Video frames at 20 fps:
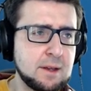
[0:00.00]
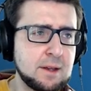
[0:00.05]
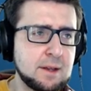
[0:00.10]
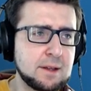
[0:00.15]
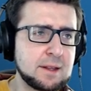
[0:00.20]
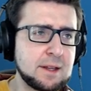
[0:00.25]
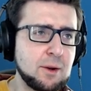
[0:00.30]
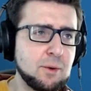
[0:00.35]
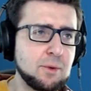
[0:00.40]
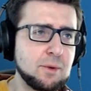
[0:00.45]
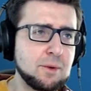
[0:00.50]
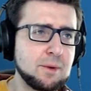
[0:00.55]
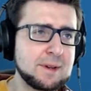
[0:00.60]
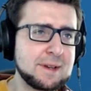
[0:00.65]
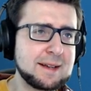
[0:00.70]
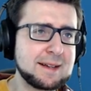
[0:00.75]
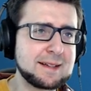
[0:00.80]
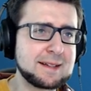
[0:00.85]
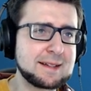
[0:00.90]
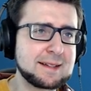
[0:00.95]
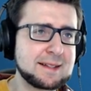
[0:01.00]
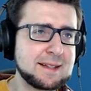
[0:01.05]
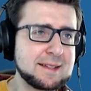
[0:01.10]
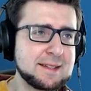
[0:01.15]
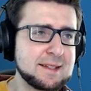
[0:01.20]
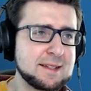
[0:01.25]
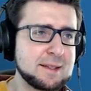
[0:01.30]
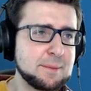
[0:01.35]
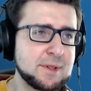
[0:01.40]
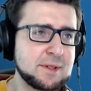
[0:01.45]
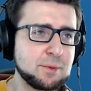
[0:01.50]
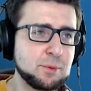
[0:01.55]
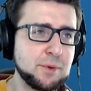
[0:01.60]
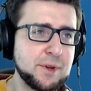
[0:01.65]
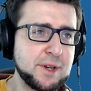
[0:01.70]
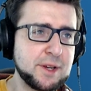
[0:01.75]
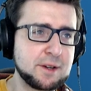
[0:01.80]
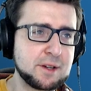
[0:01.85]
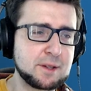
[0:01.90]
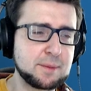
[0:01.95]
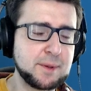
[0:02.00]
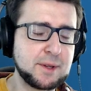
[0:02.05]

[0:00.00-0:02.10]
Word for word: Now this is a bit weird,